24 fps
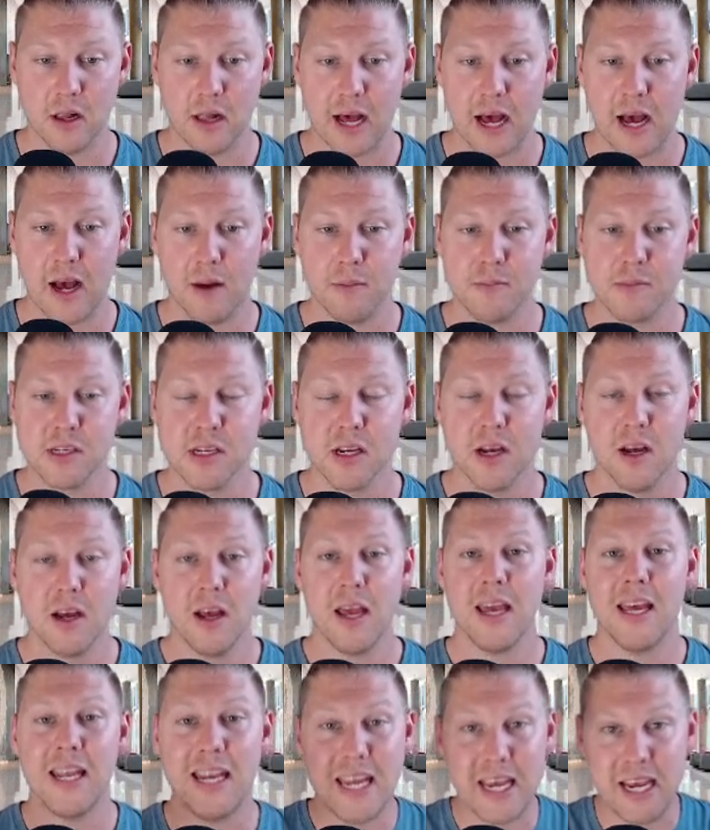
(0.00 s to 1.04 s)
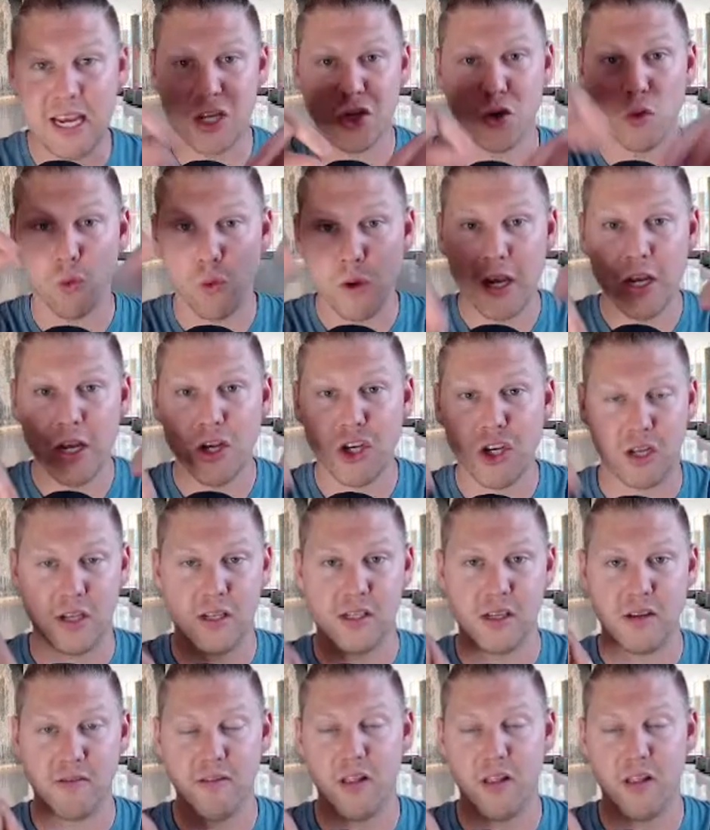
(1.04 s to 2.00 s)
hubs in each regions of